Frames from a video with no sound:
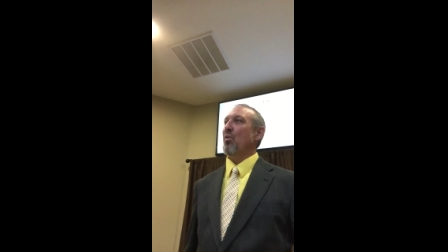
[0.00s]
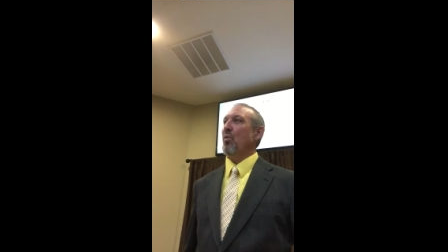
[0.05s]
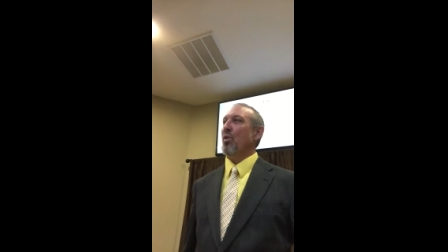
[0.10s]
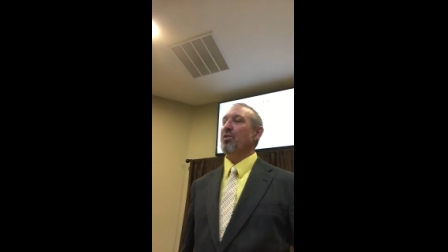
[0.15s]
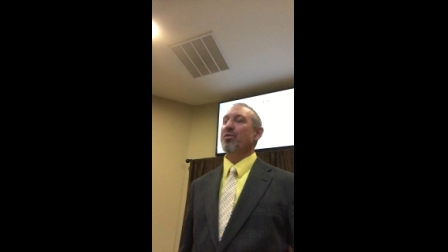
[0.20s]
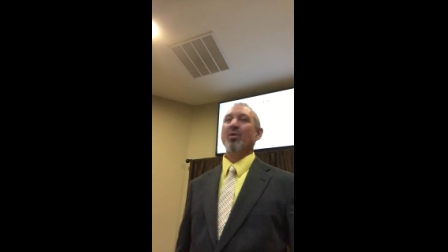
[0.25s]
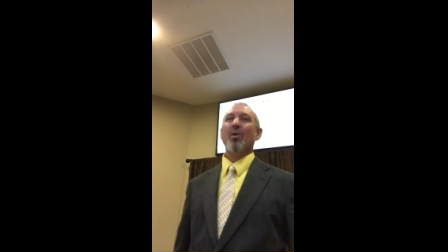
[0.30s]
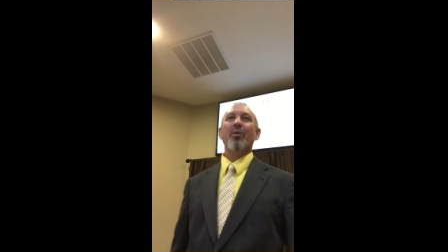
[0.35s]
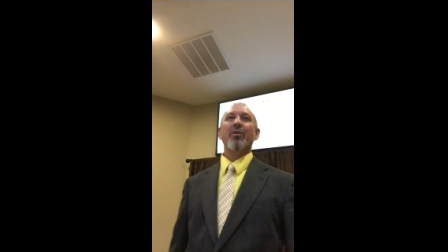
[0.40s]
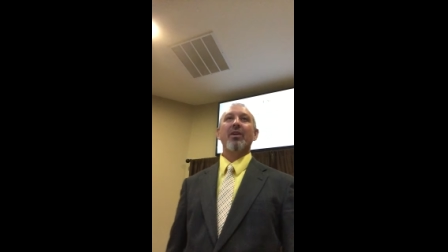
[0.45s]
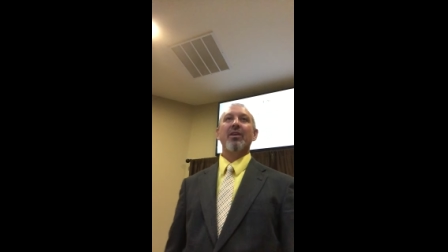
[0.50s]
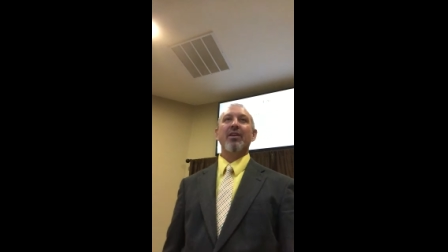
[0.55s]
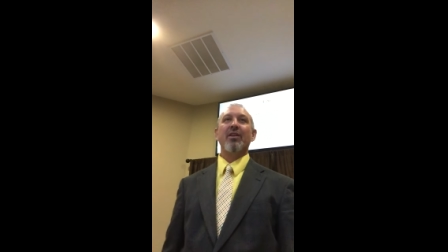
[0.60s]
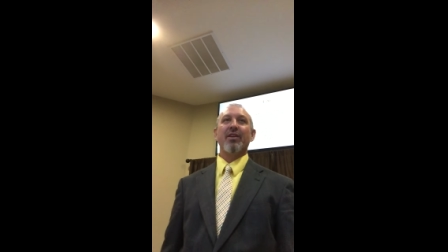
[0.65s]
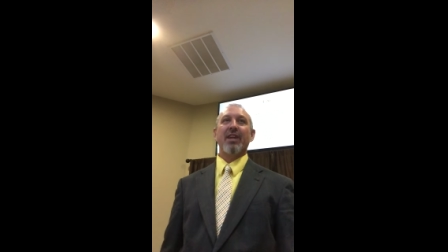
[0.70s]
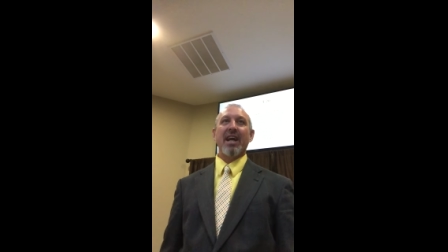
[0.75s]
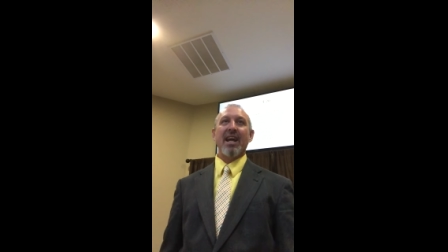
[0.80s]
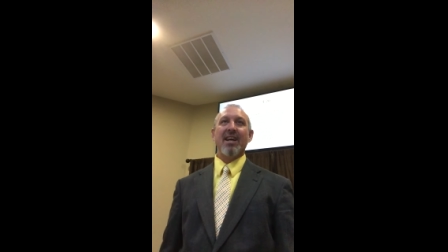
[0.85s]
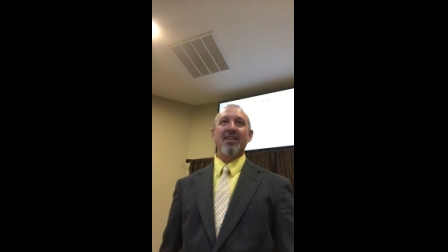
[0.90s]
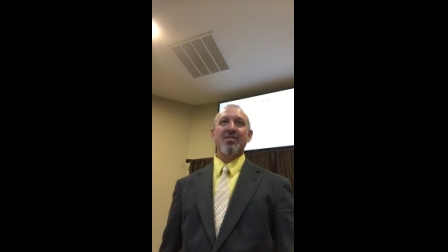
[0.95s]
What's wrong with a
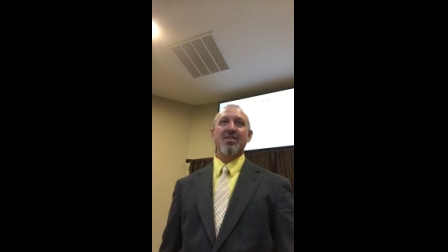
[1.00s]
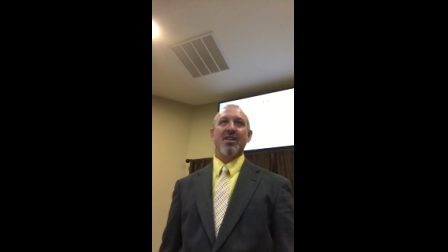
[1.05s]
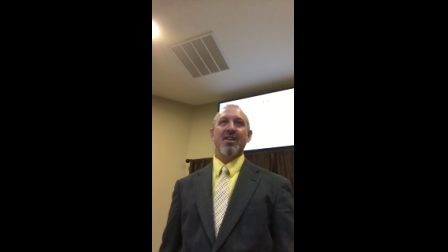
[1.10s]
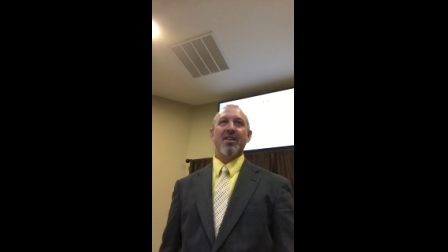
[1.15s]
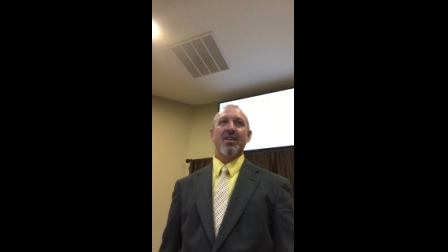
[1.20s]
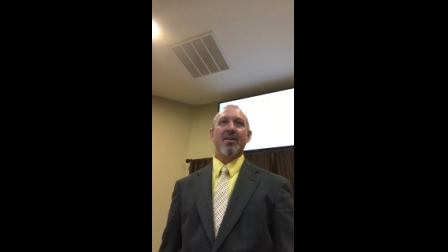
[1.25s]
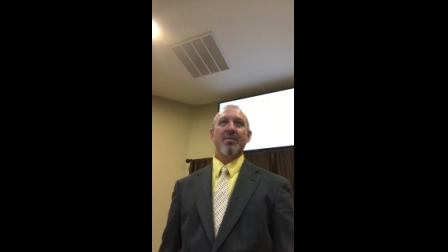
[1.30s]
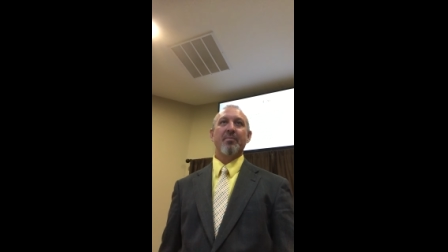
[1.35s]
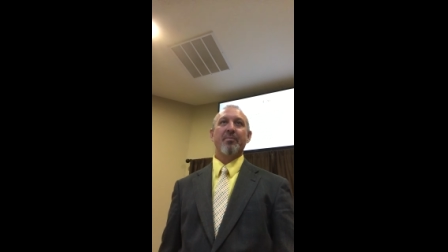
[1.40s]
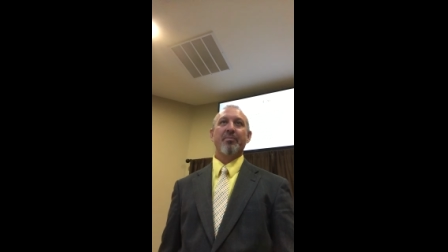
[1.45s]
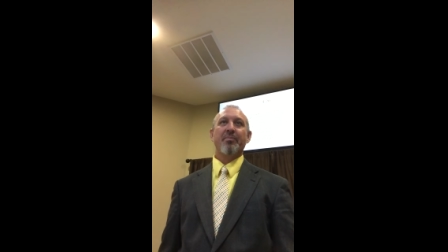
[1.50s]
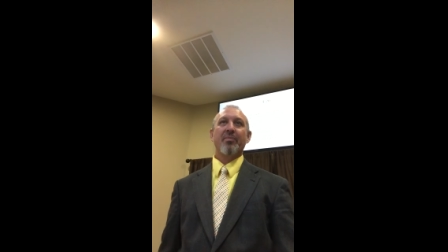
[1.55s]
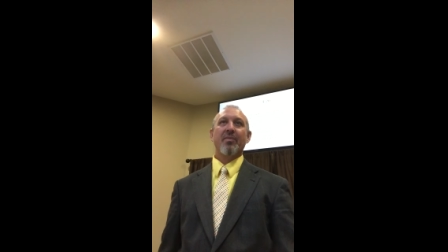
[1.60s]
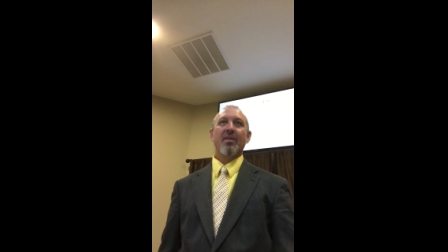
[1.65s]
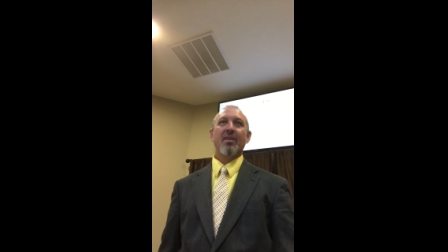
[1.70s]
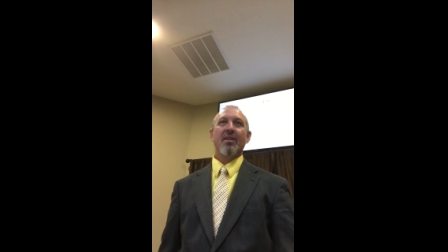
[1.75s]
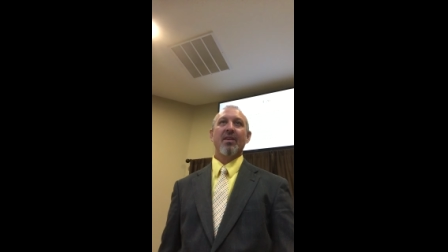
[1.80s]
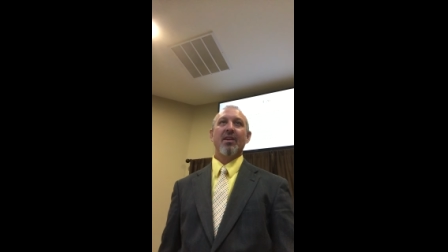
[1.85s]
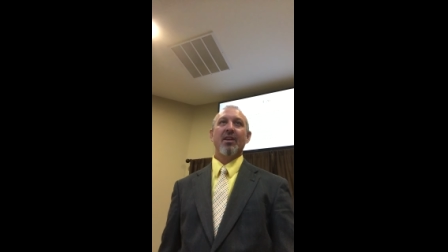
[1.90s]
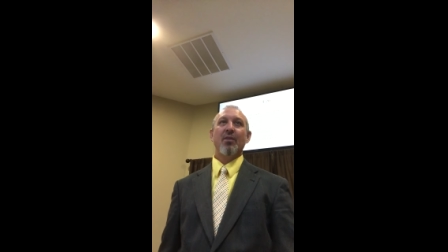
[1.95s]
little dancing?
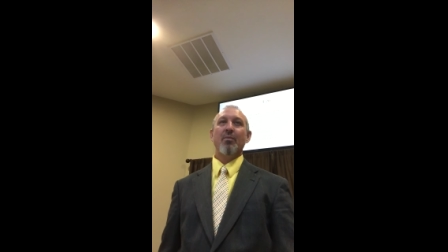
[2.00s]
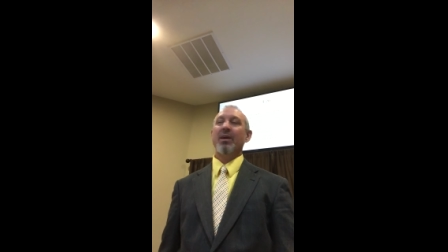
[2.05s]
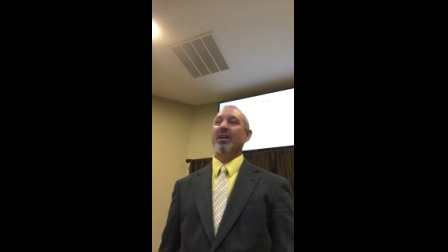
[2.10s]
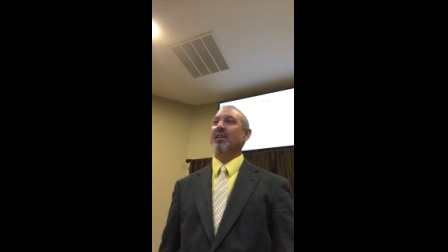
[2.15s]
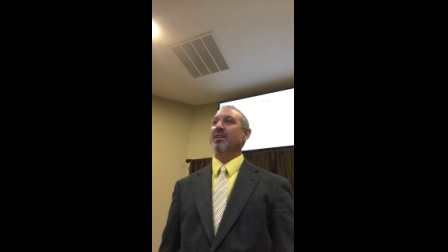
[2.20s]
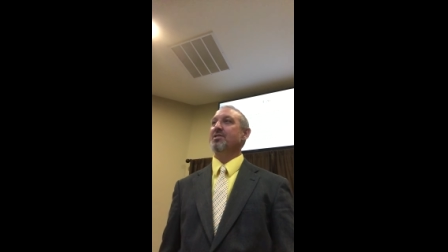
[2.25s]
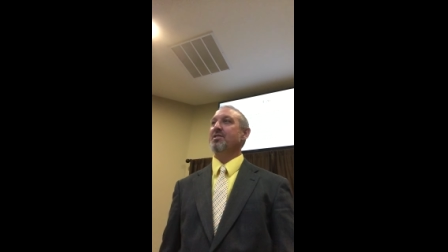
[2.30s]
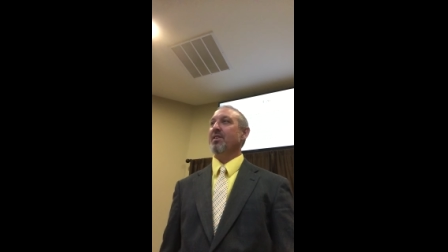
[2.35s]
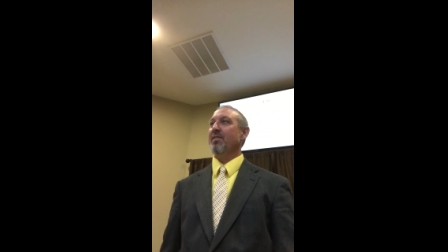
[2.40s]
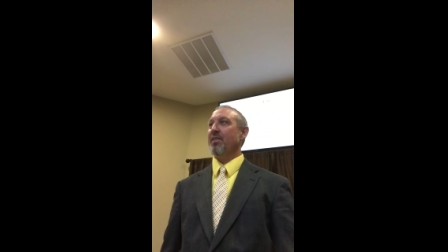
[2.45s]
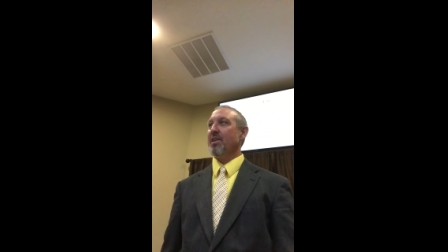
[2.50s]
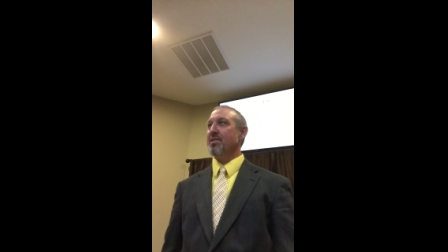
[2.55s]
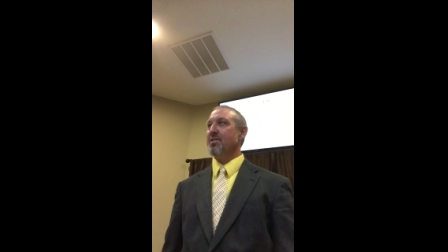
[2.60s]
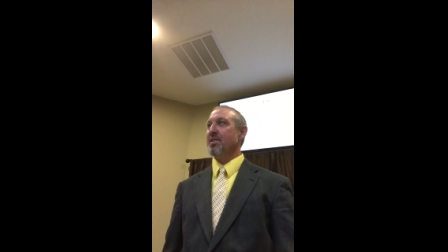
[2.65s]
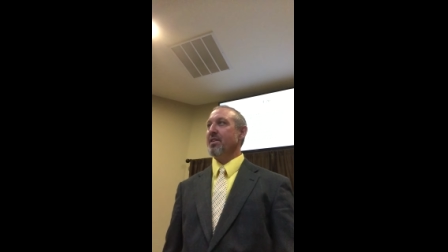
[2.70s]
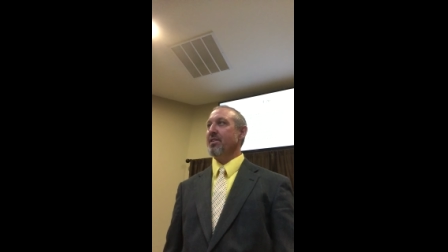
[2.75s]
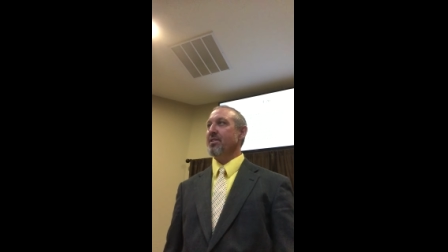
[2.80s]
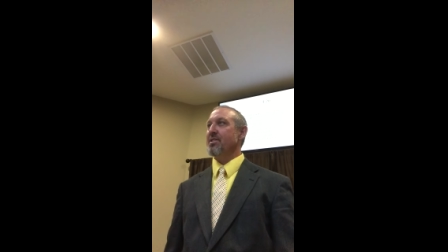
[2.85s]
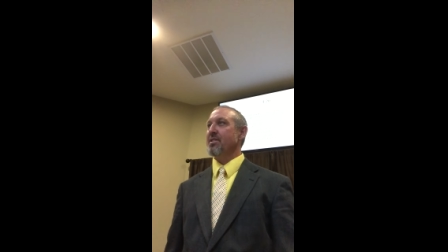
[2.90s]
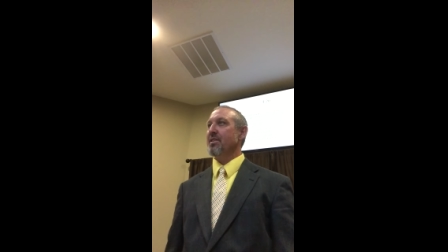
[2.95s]
You mean
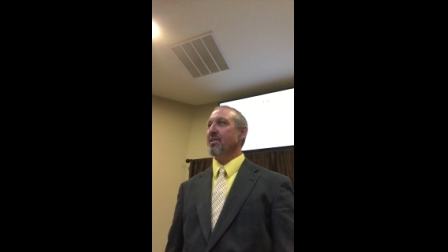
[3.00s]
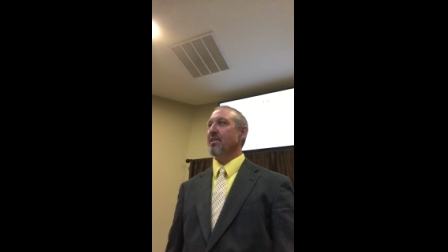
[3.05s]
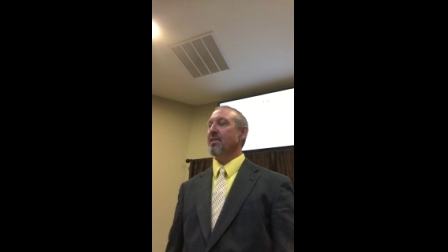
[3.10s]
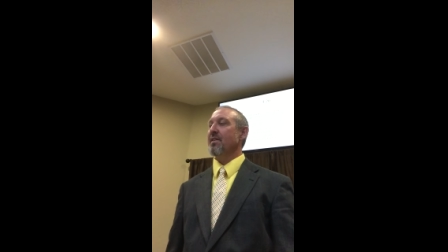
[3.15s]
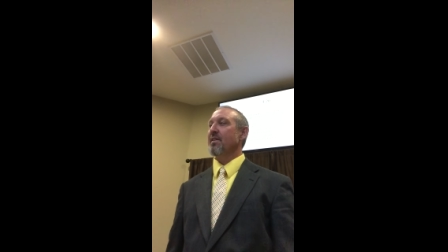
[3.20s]
lasciviousness?